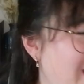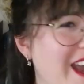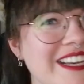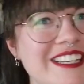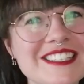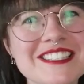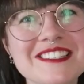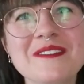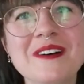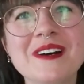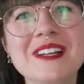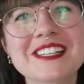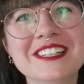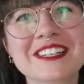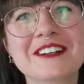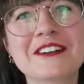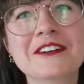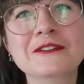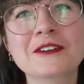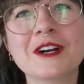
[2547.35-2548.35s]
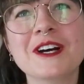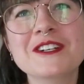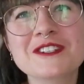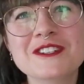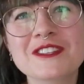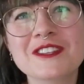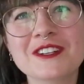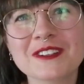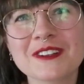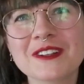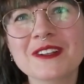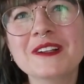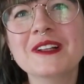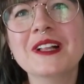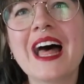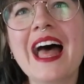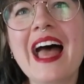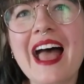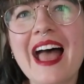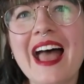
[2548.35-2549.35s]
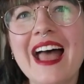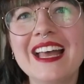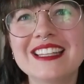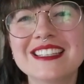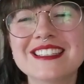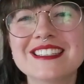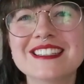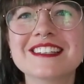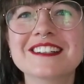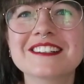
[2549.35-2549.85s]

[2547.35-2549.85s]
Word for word: I just want to crush their little heads.